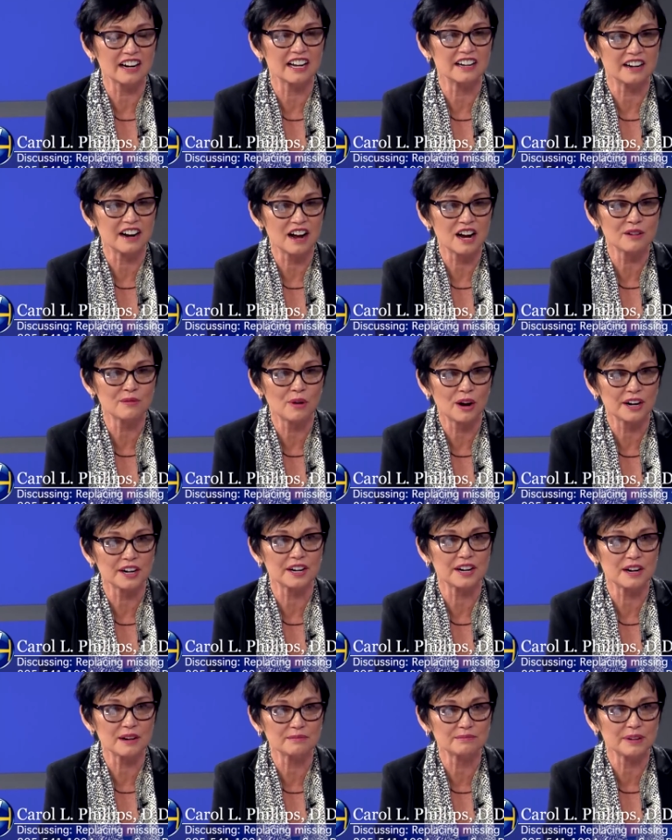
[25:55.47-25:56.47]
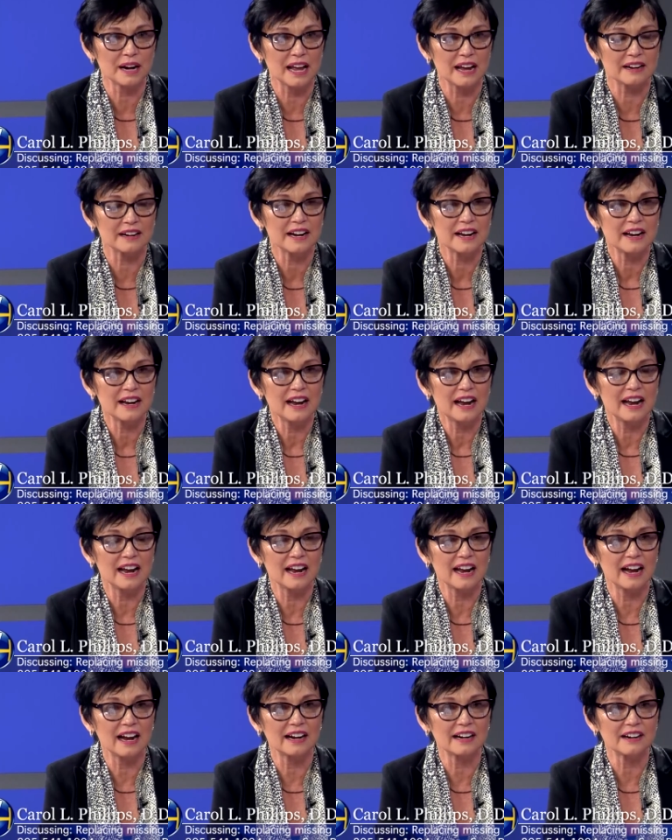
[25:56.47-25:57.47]
and I want an implant
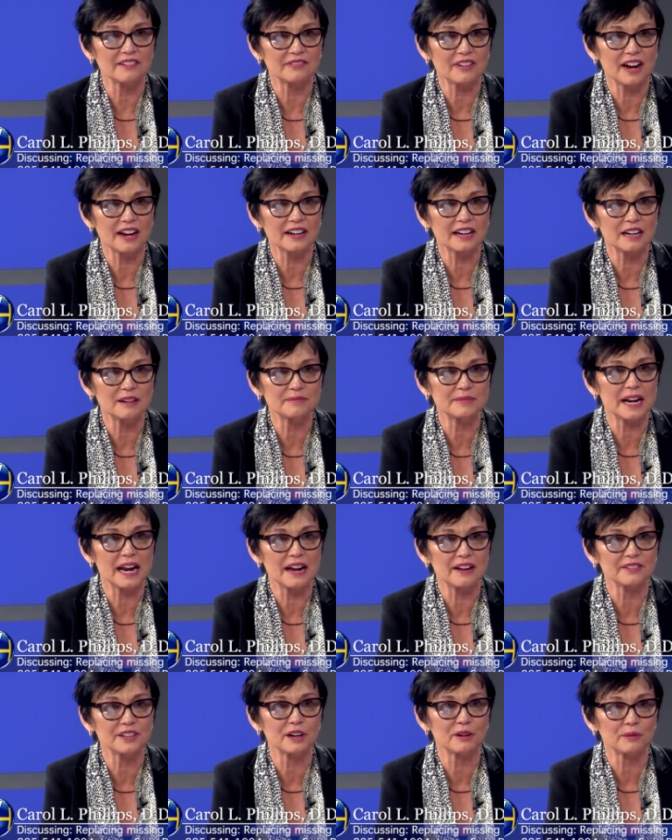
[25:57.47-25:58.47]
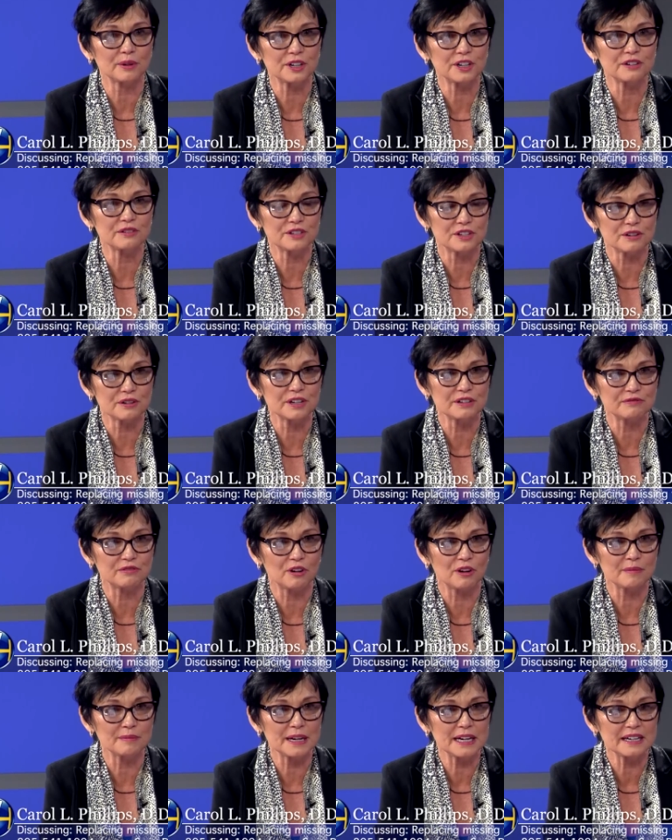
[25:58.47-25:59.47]
and if I come down there, will you do it
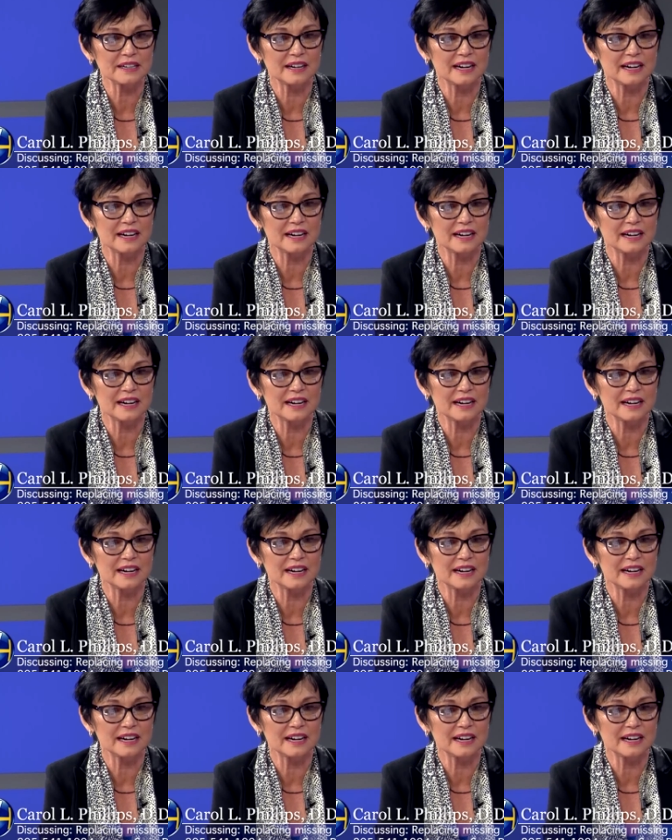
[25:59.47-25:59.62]
for me?